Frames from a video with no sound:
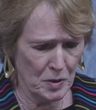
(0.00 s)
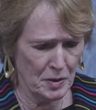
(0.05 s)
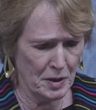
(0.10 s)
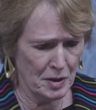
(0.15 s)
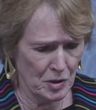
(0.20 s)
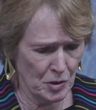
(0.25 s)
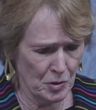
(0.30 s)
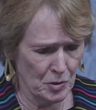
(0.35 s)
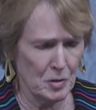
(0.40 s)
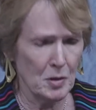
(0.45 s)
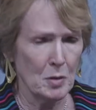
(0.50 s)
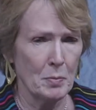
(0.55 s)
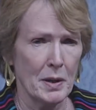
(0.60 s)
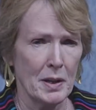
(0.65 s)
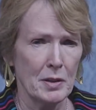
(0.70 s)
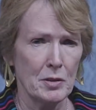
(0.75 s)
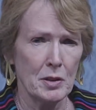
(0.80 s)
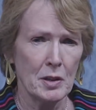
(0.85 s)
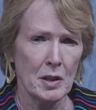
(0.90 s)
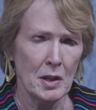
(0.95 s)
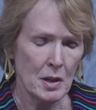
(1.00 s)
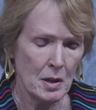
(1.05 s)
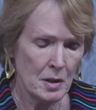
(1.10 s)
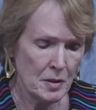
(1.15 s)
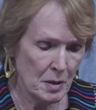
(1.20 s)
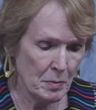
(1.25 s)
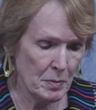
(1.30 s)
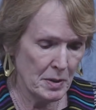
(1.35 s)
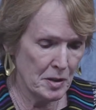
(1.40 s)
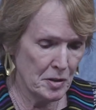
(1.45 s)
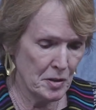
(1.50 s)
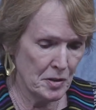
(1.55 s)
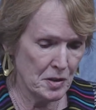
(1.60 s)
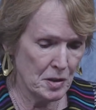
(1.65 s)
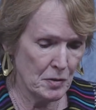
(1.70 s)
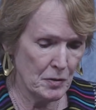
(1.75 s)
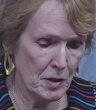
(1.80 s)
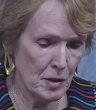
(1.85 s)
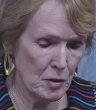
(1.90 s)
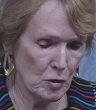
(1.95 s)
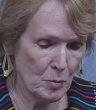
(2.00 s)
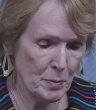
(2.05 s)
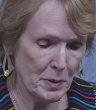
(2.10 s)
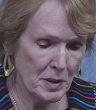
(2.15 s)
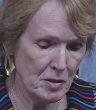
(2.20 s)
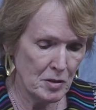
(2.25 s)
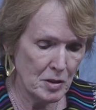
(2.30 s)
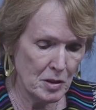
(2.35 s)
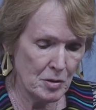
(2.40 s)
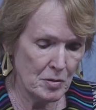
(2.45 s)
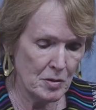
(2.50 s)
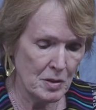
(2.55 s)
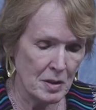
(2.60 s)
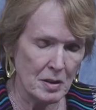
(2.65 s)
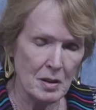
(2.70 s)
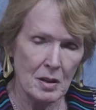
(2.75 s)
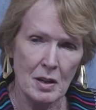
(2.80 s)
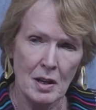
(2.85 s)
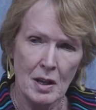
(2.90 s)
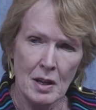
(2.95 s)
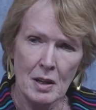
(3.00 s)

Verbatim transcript: they talk about the emergence of the European Union